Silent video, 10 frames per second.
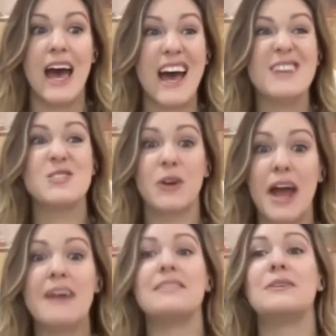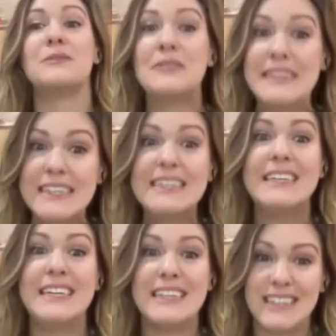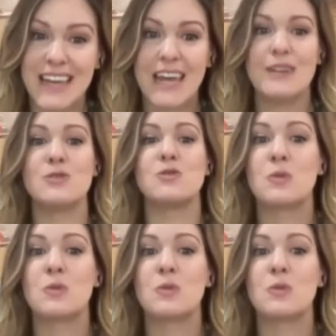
as are having really engaged,